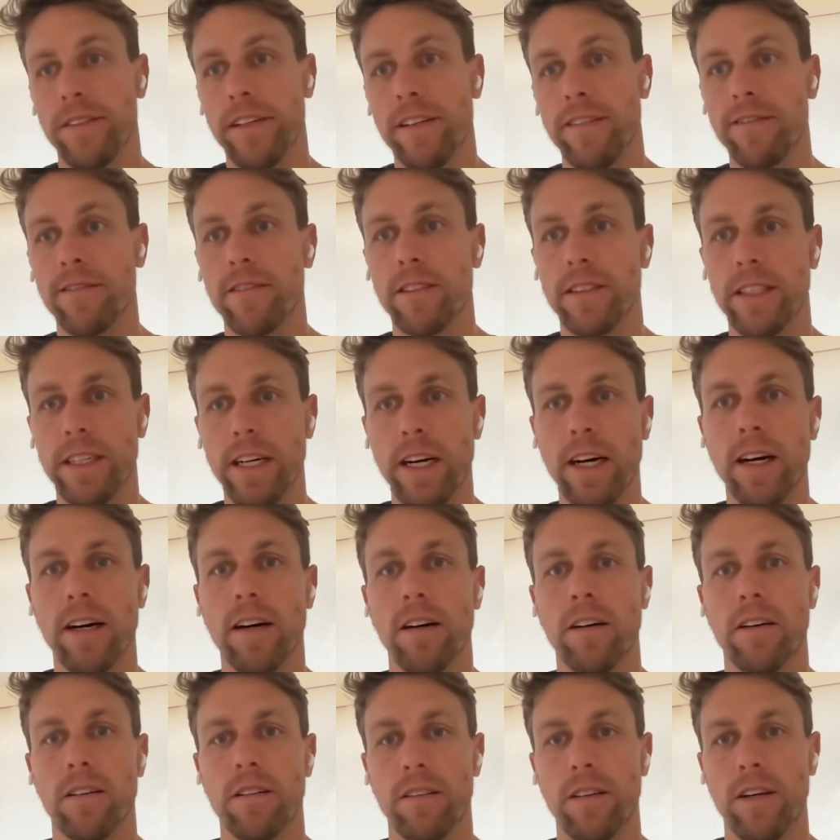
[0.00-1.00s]
definitely. Yeah.
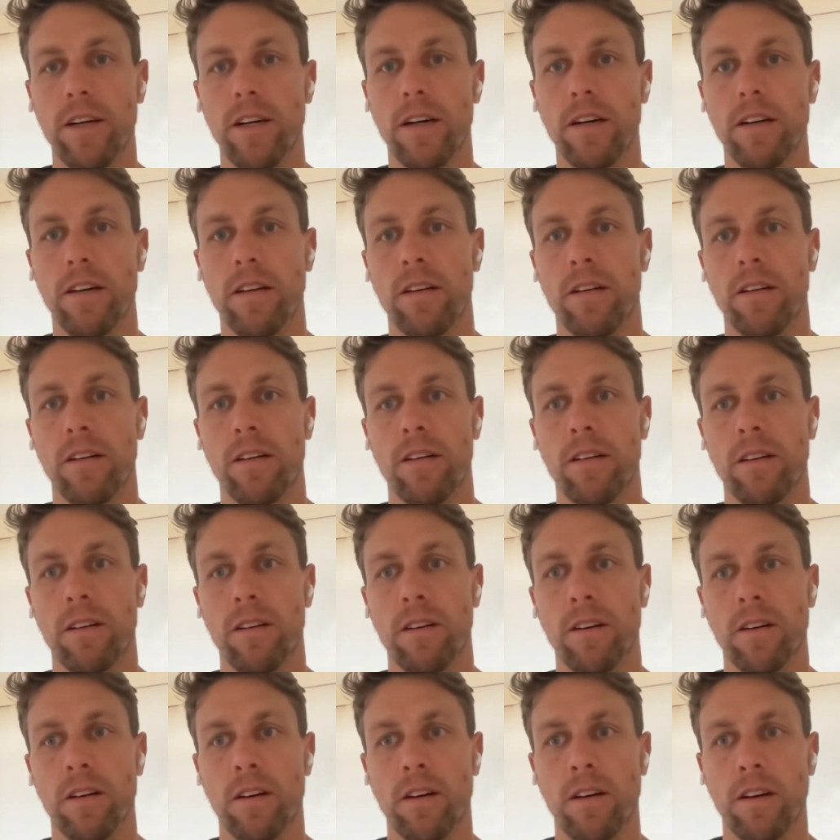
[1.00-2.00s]
Yeah.
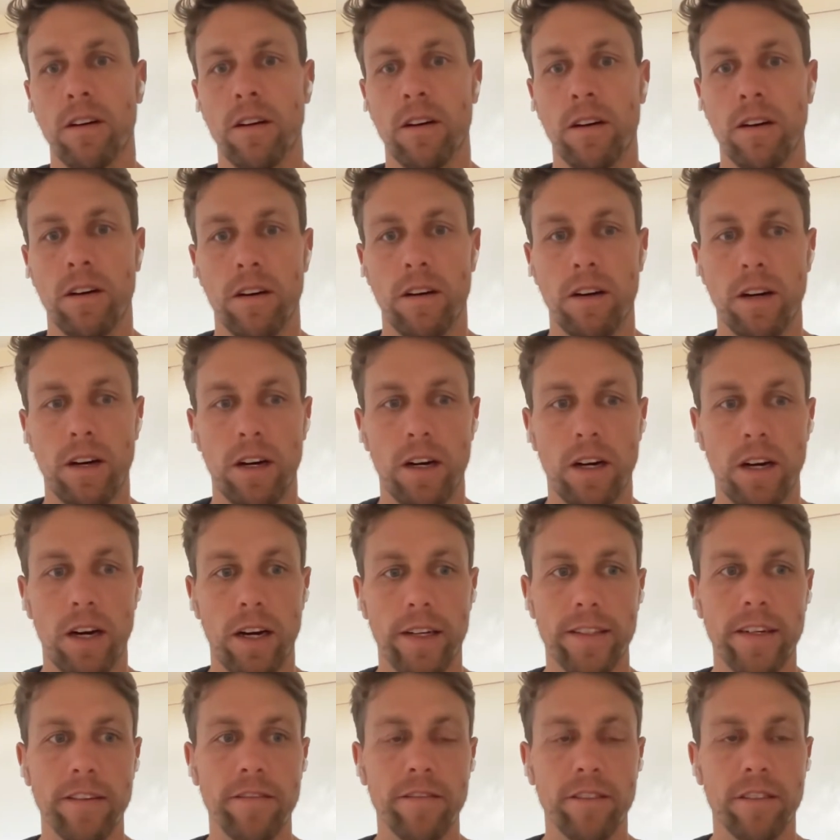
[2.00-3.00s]
I
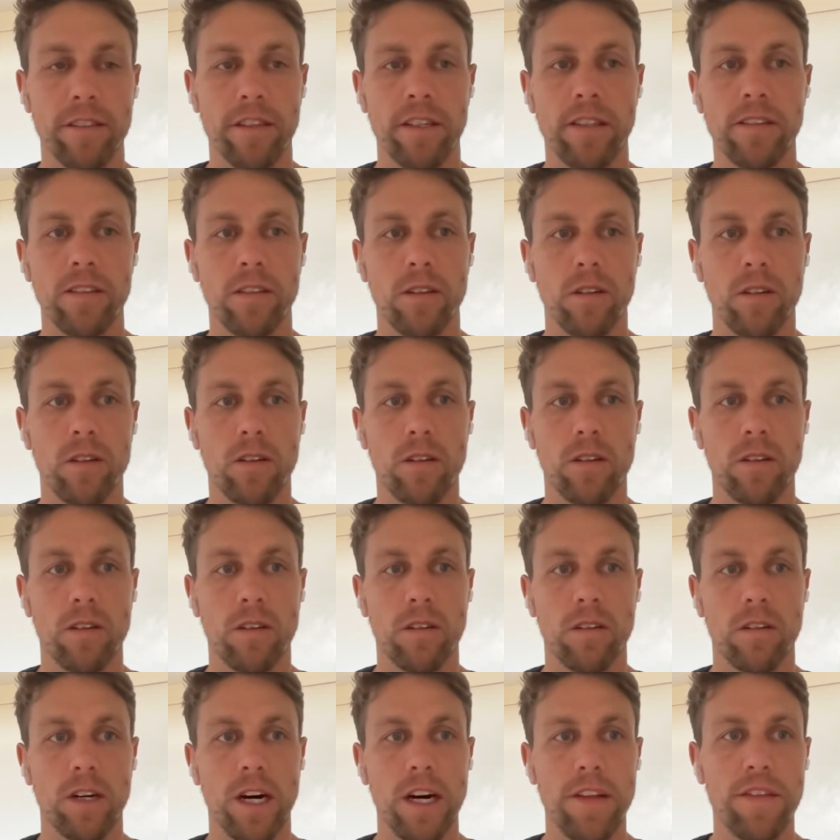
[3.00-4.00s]
definitely think so.
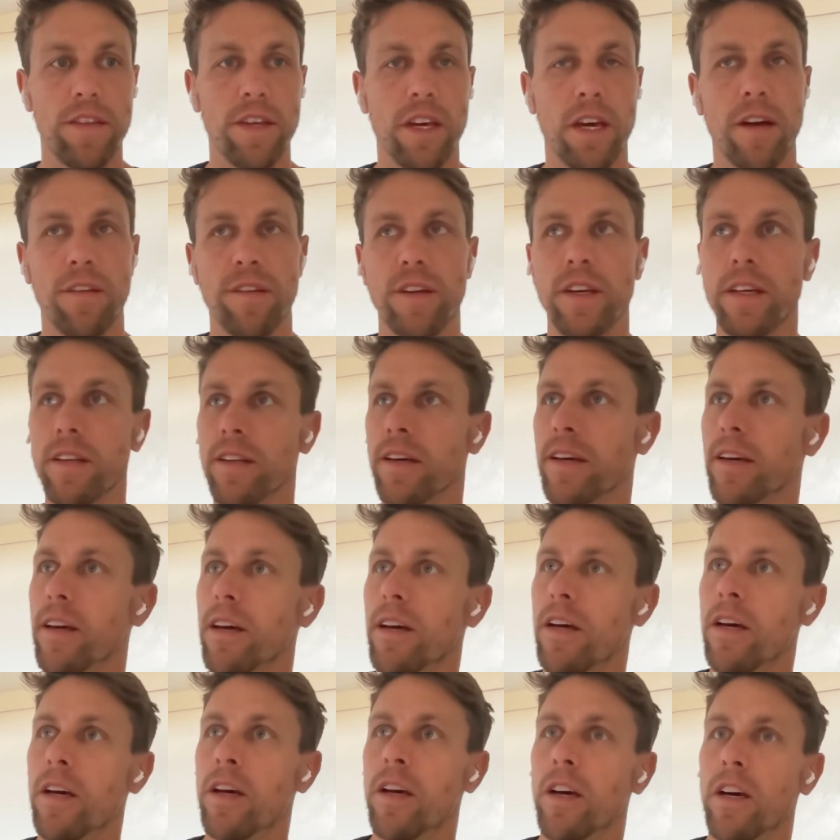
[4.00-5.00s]
I think like,
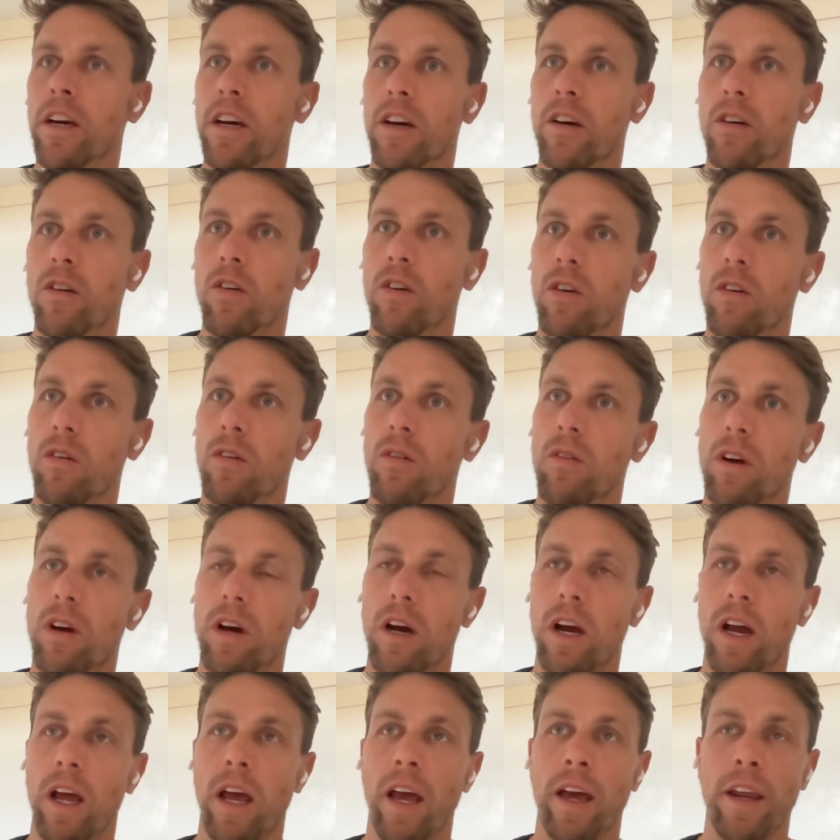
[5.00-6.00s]

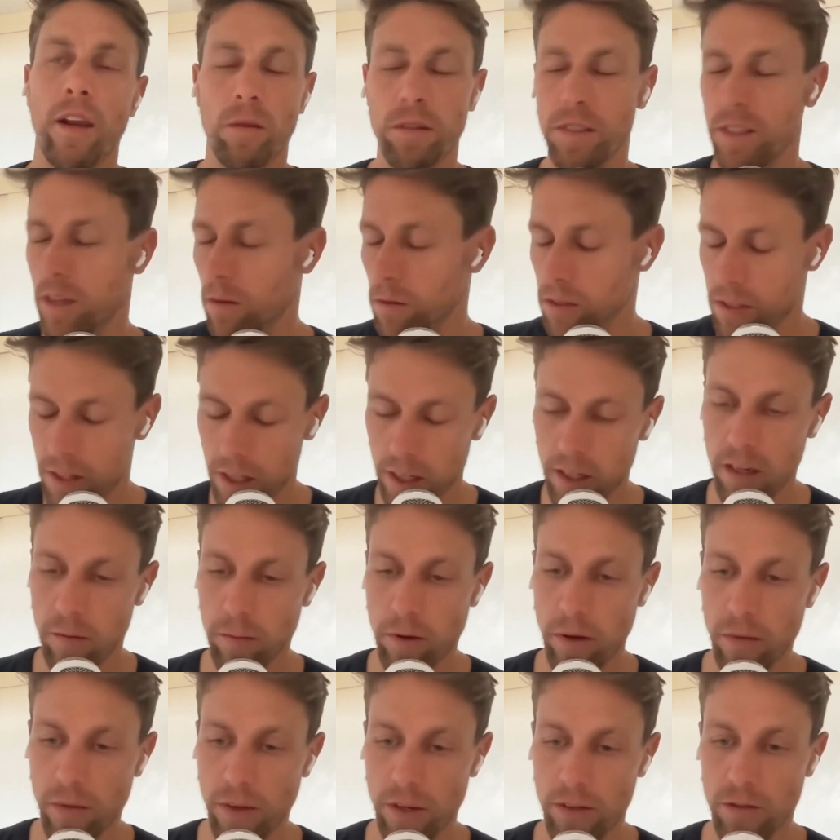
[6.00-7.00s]
and I was thinking
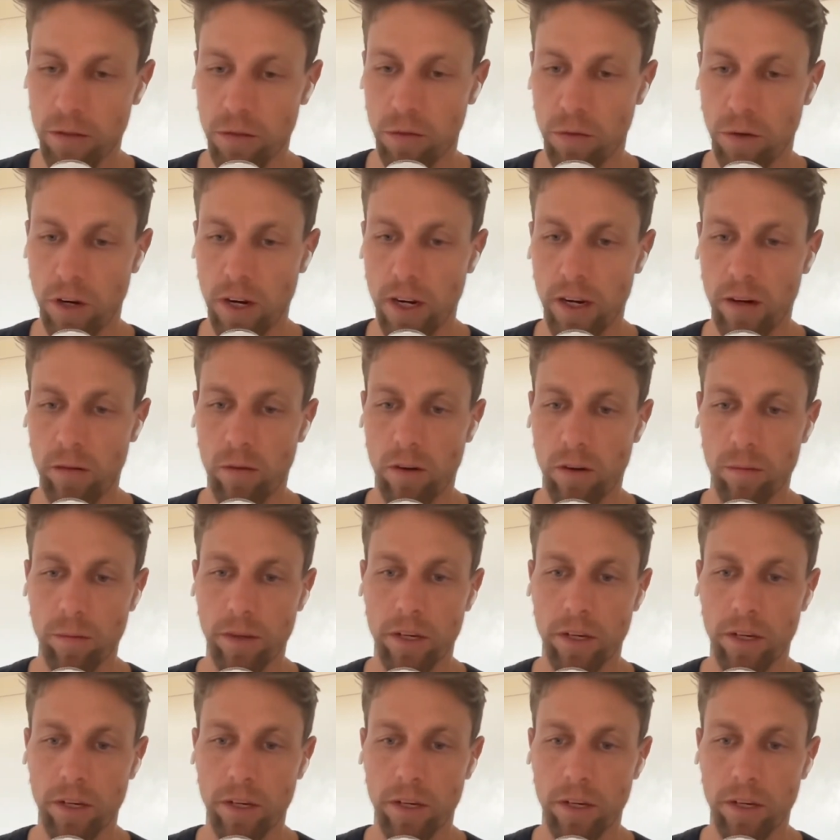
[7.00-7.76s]
about that too, right? Where it